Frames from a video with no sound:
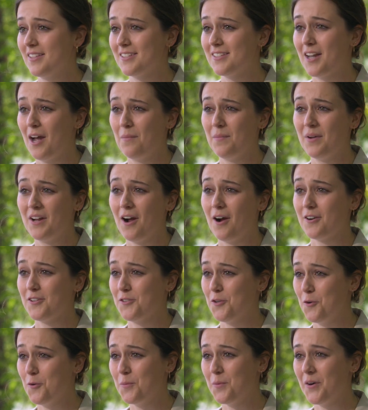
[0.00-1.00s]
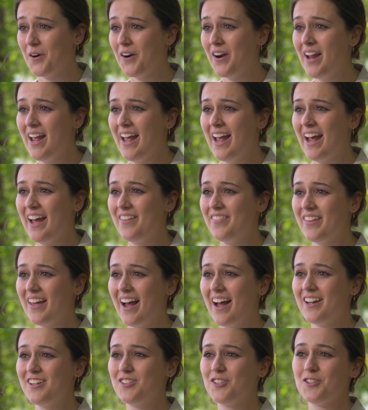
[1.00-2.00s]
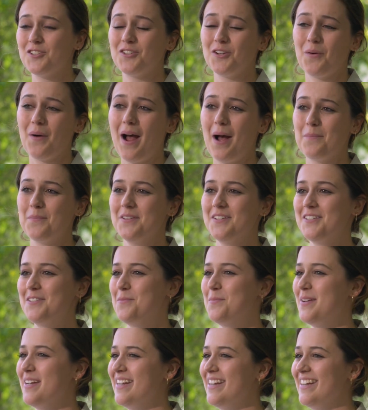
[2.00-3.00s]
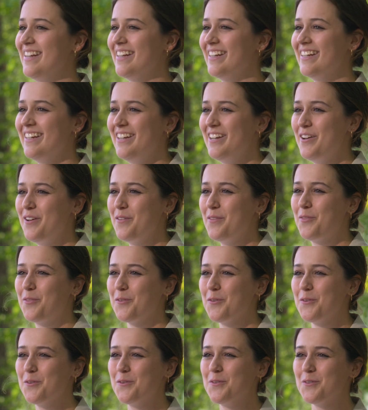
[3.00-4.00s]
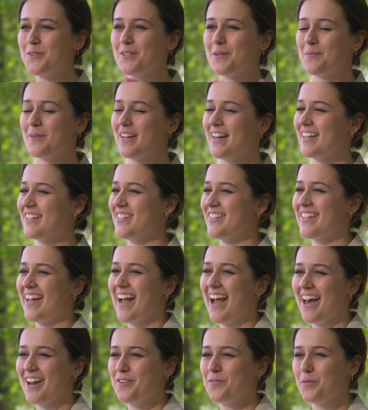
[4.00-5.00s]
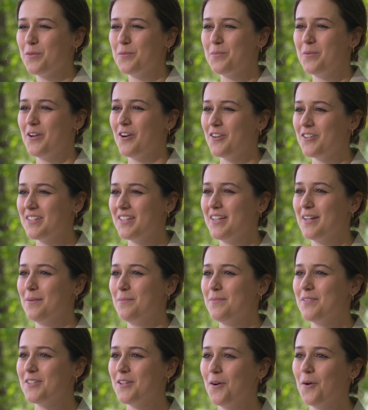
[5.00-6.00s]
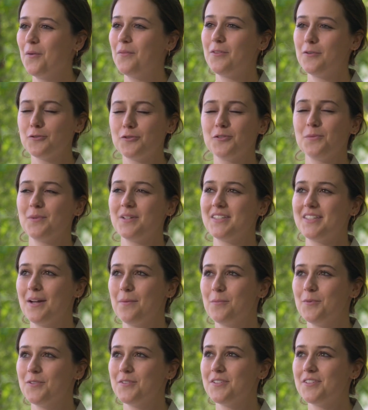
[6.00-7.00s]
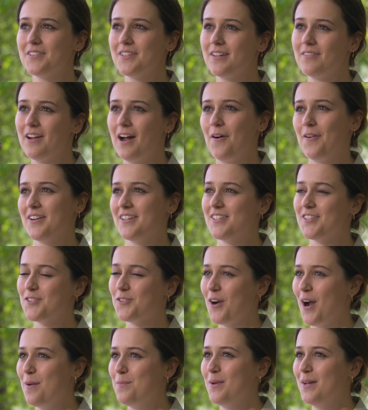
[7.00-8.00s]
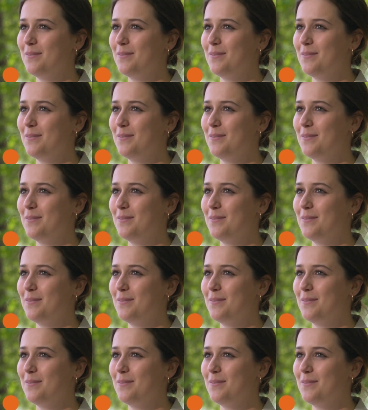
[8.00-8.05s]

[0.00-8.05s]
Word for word: this coming October, and that just so happened to be through some connections I had with PRTM. So those are some examples of how I'd describe